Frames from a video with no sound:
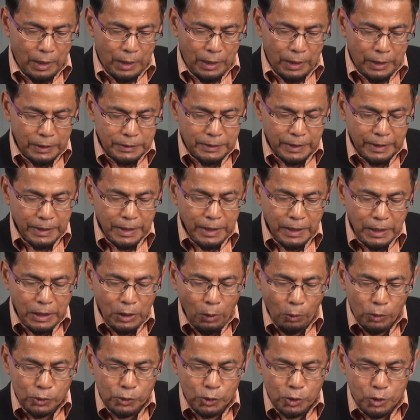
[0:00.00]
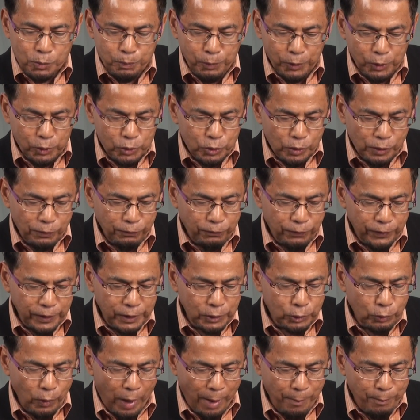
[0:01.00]
Isn't he also spiritually
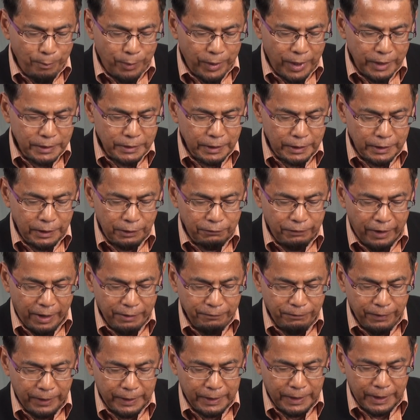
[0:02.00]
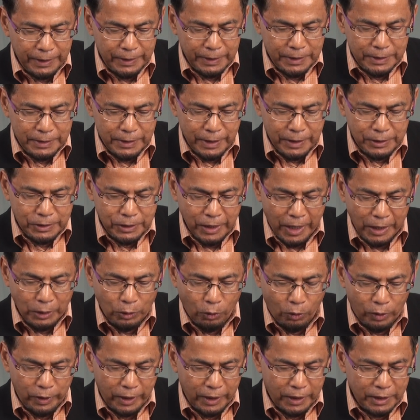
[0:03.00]
free to embrace the divine factor in his nature and
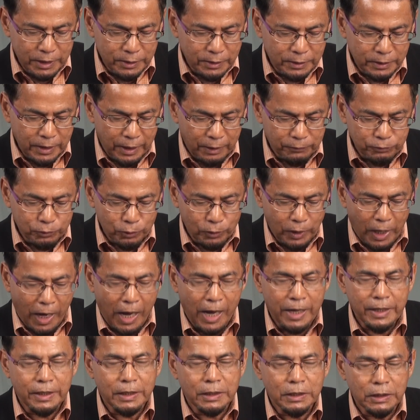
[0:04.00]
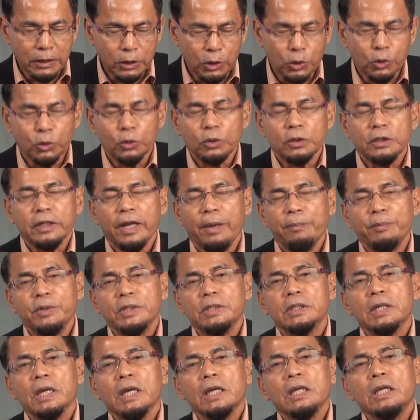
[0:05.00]
connect himself to the higher good? That
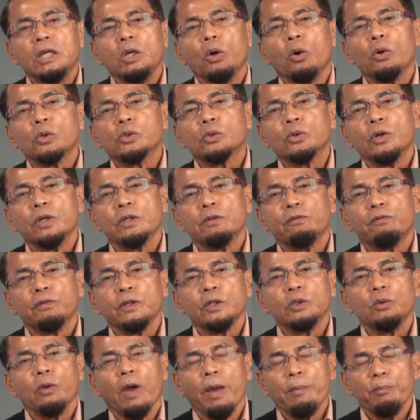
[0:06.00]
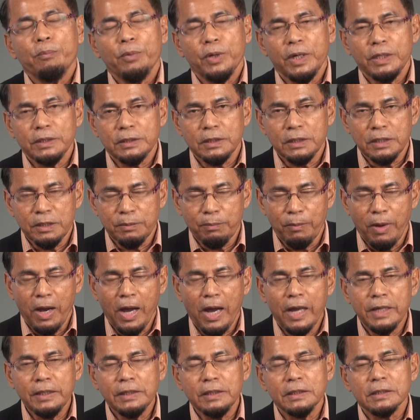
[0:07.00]
means he also is free to embrace
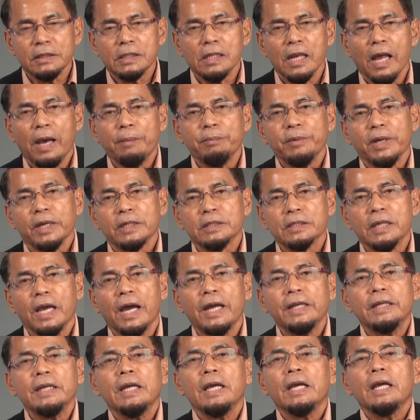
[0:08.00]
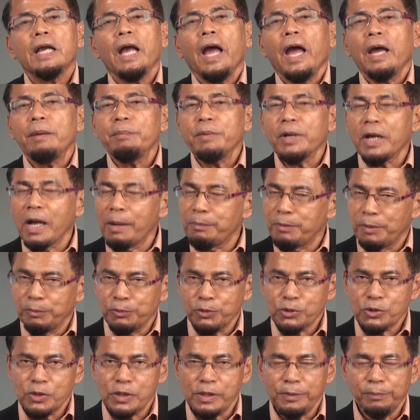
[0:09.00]
Iman, Islam, Ihsan, and become a
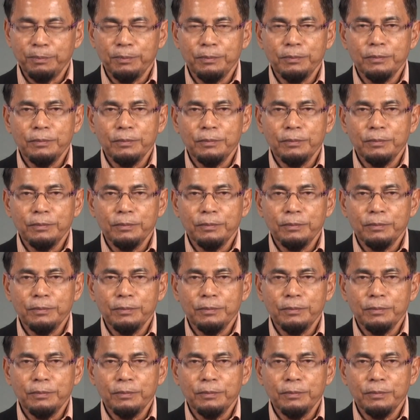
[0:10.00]
Muslim.